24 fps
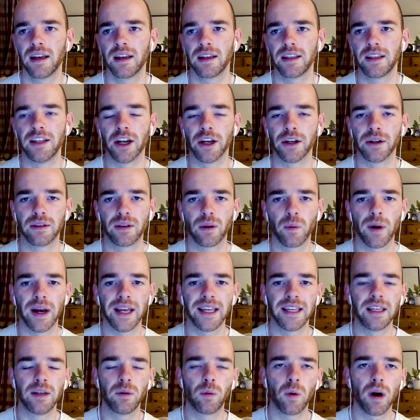the
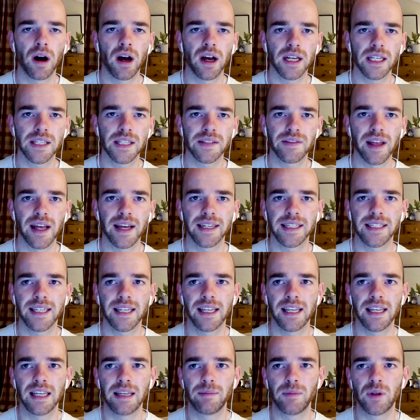way he works for that
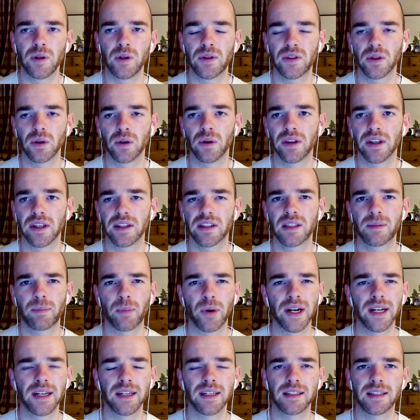team, you saw the
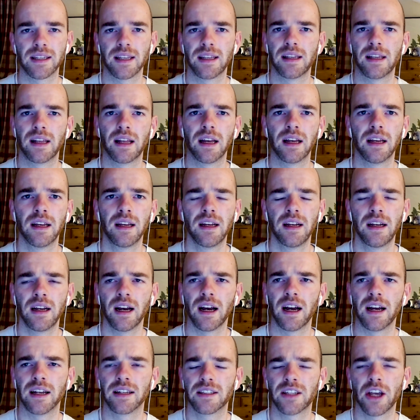sprints and the
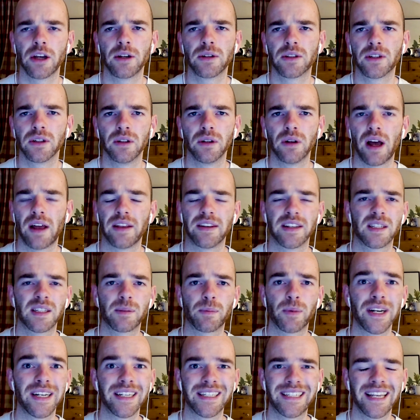total and
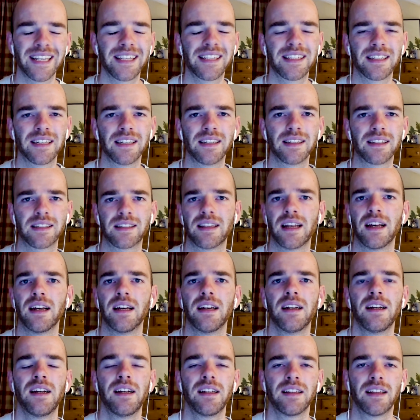sprint distance that
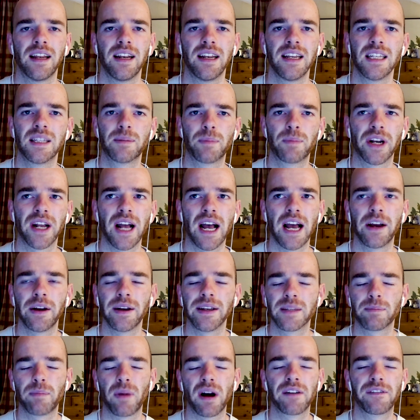Leeds put out.
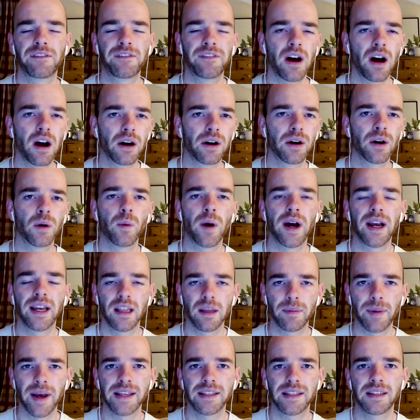It's by far and away
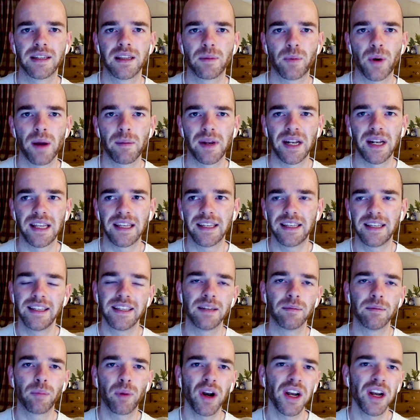the best in the Premier League. He
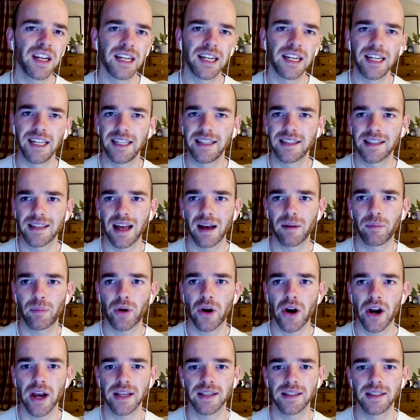completely leads that
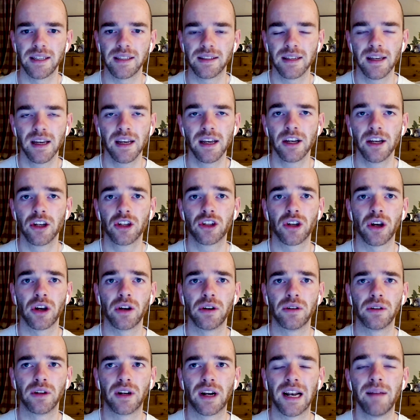press. He's
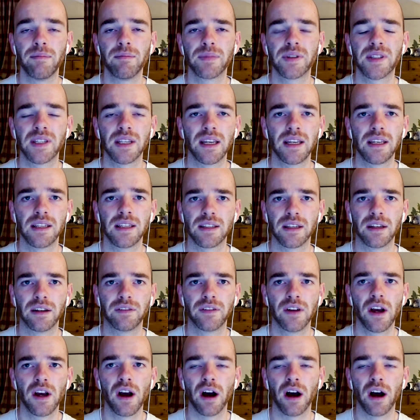shown glimpses of